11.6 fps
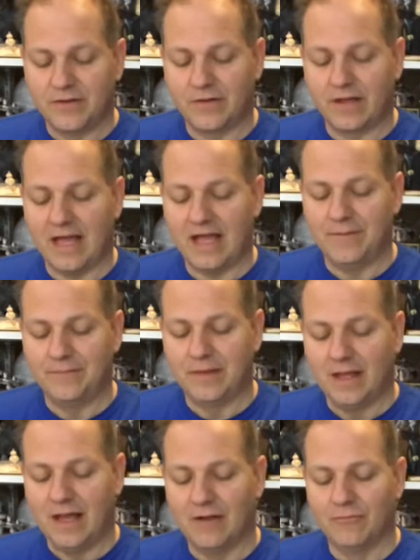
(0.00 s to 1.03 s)
Okay?
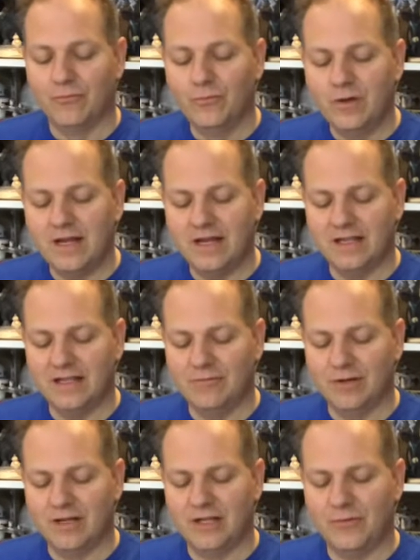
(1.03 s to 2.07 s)
I really,
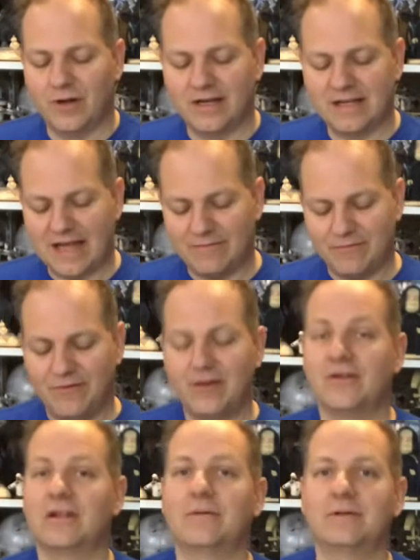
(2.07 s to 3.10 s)
really wanted to have a
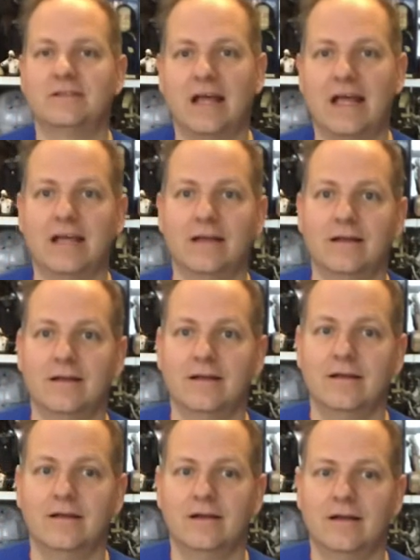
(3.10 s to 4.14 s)
figure that would say,
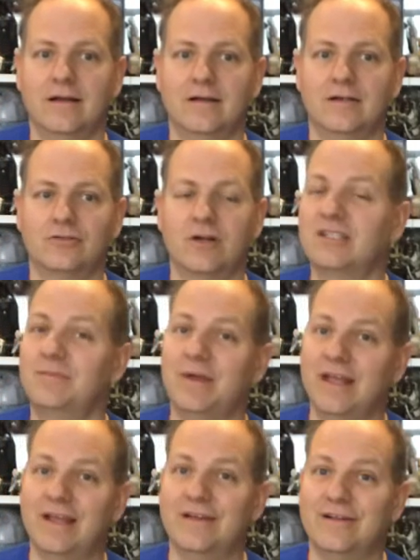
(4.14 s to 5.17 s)
trust
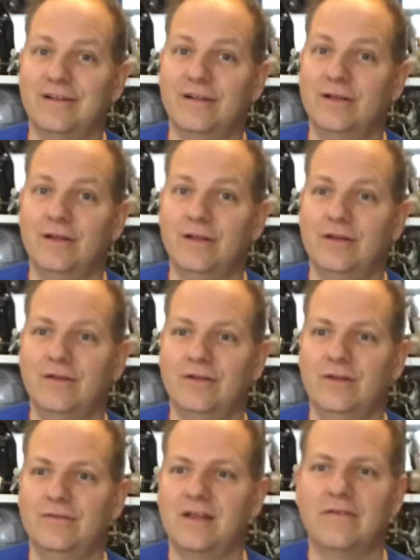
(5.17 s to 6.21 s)
me,
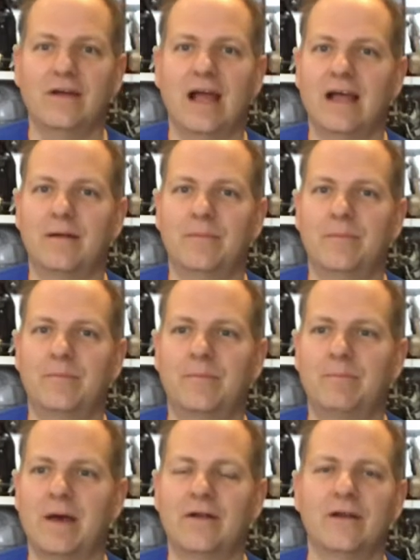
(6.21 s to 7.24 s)
you never had a
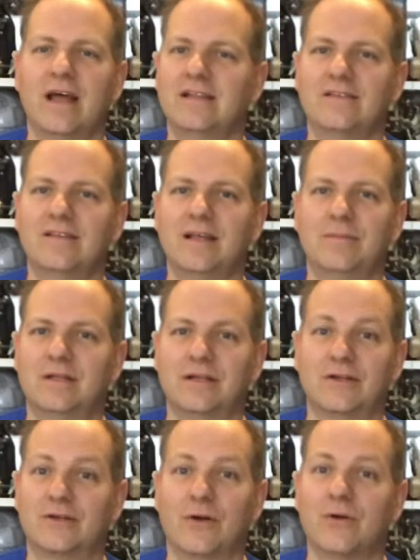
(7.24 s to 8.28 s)
better night's sleep
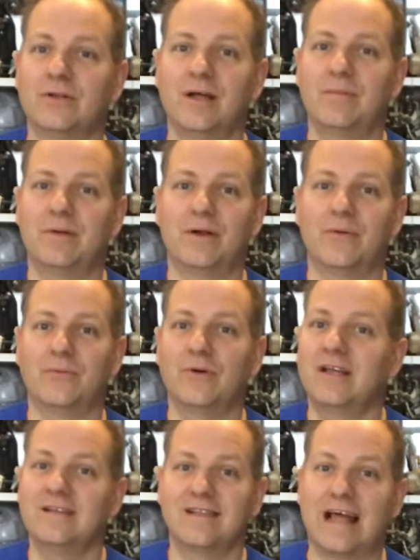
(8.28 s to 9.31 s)
than curled up in a
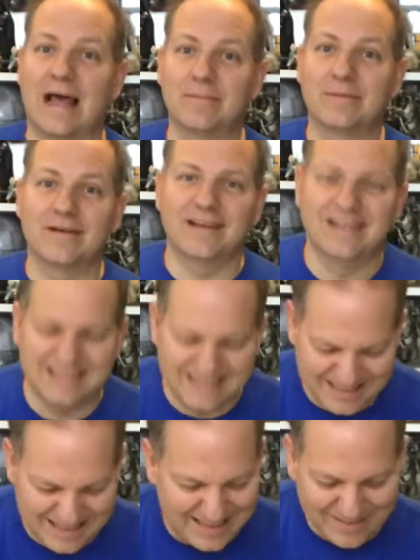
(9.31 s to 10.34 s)
Wookiee's lap.
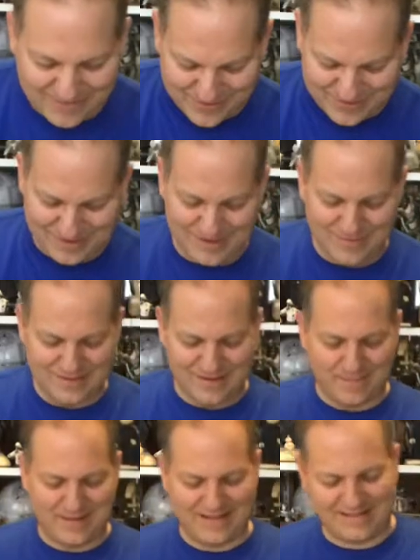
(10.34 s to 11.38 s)
That was the
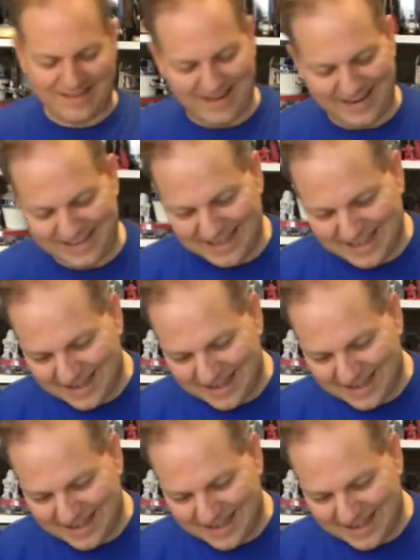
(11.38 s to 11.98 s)
best line.